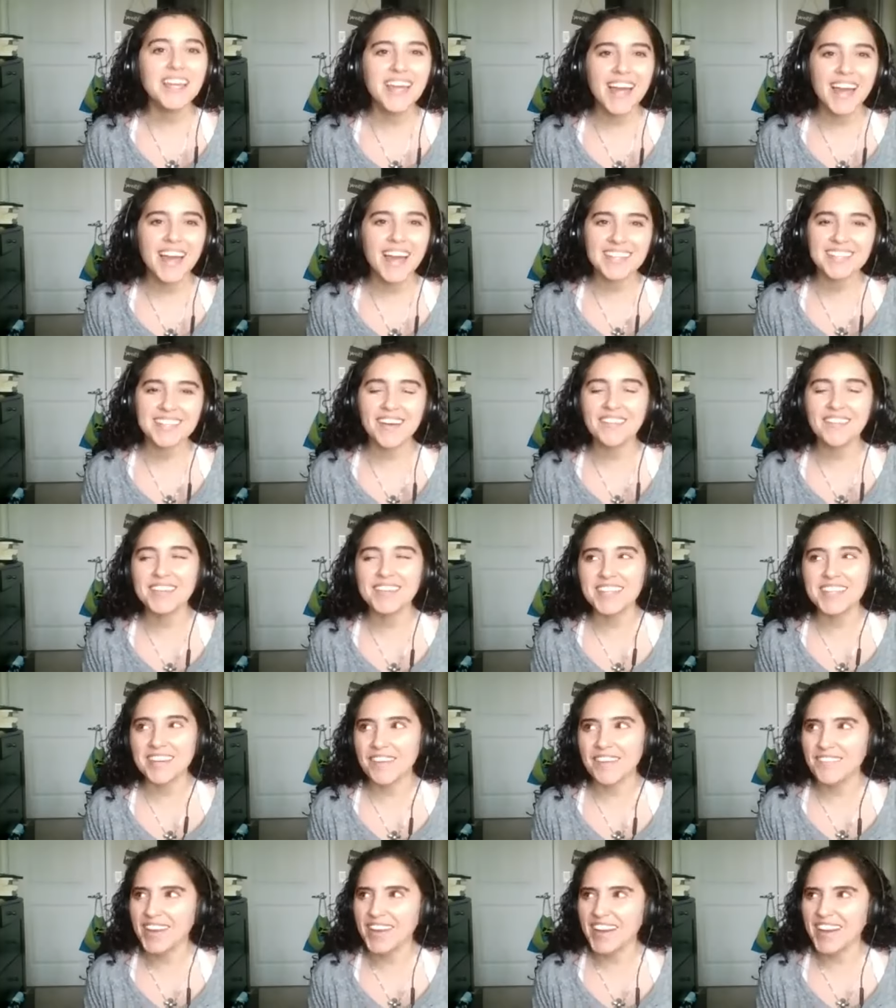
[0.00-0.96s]
yeah. I so I was
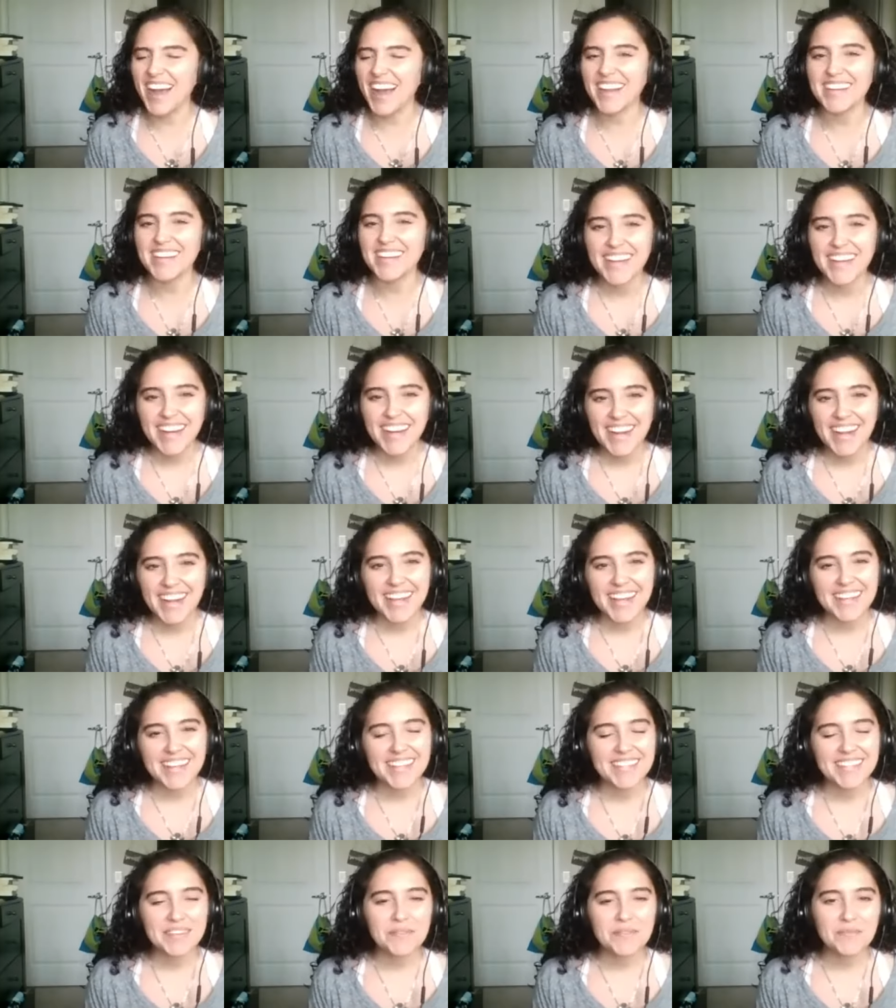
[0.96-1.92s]
like, oh was... oh my god.
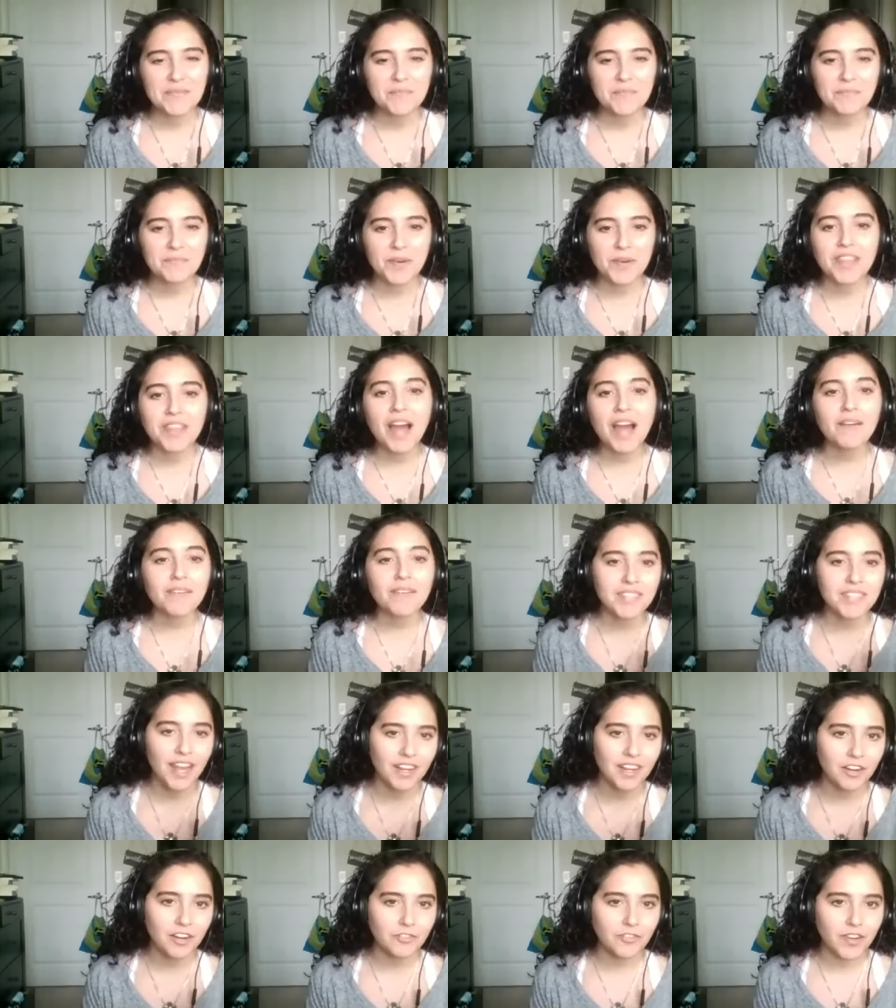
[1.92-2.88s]
But that was
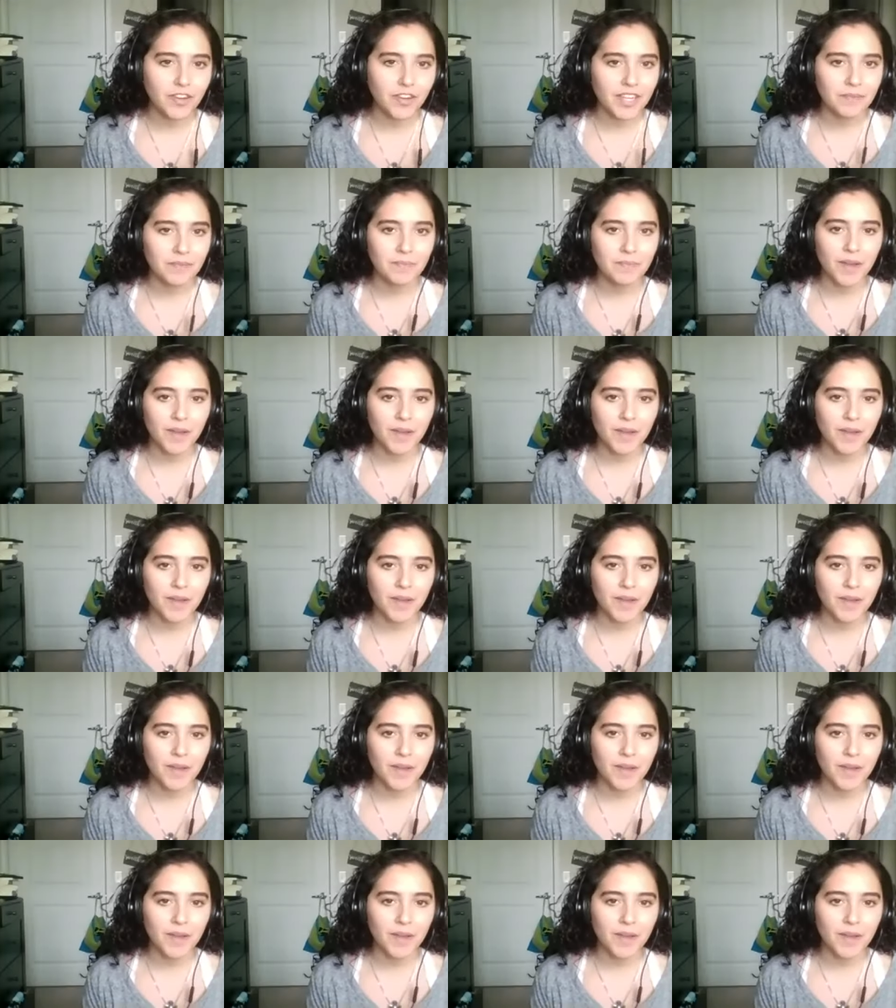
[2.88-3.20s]
kind of funny.